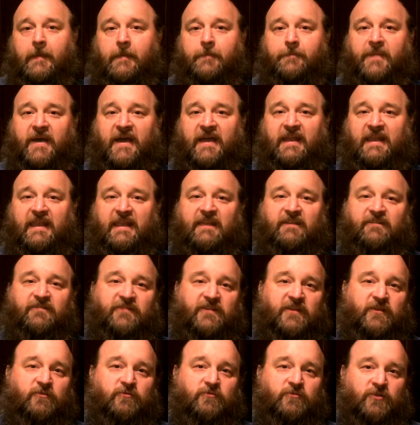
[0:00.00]
But
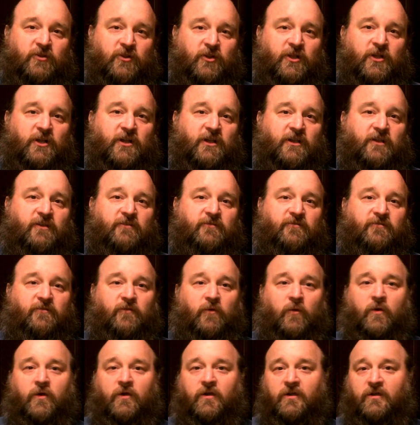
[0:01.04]
if you look
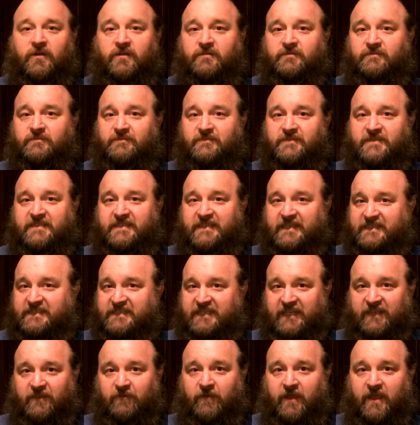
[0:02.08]
for
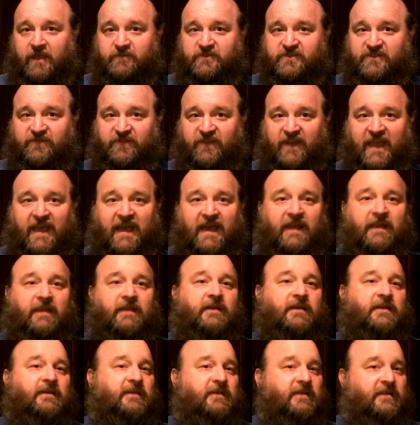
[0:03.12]
16 grams of fat,
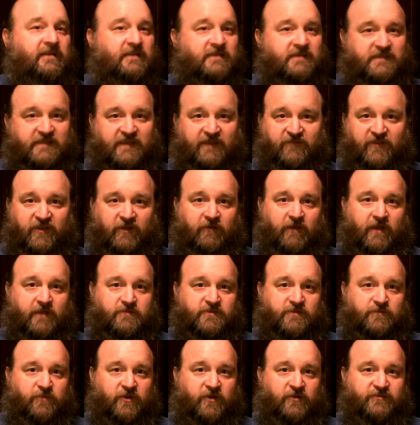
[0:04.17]
7 grams
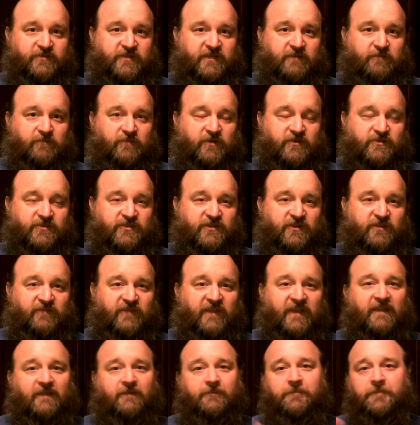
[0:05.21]
of protein per
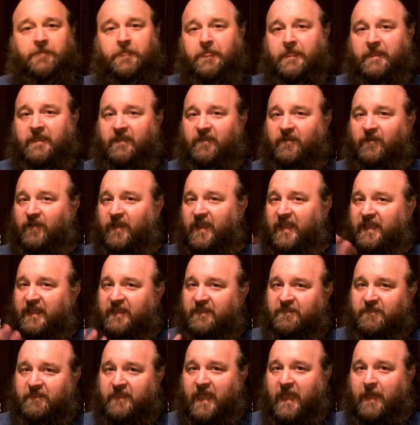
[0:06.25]
serving, you're
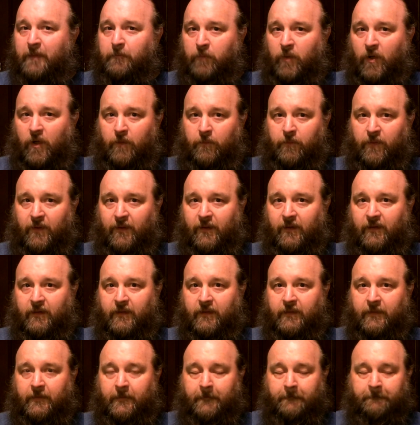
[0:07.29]
in that ballpark.
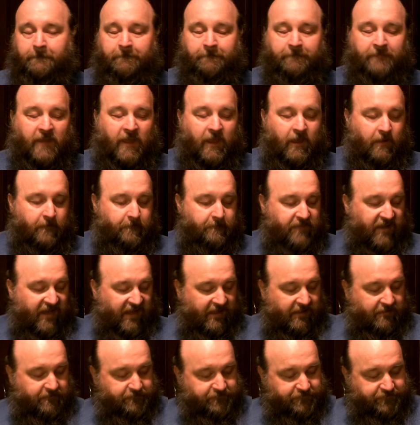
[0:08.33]

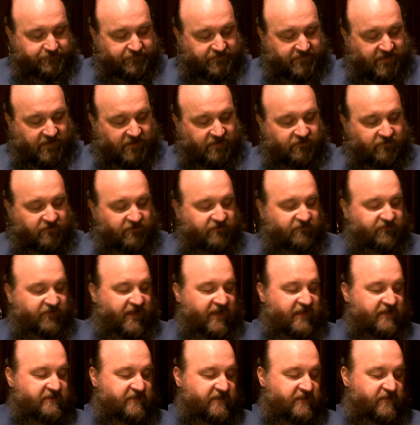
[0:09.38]
But the other
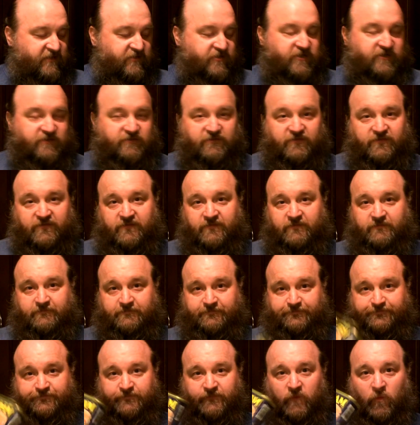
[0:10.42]
advantage of
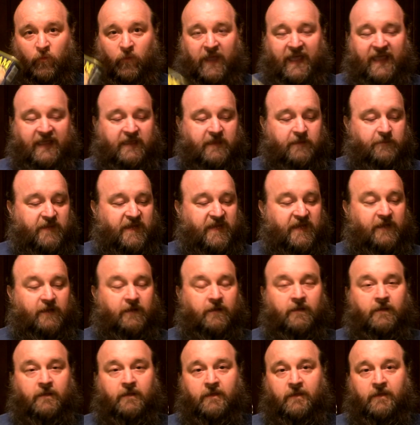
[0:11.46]
wacky meat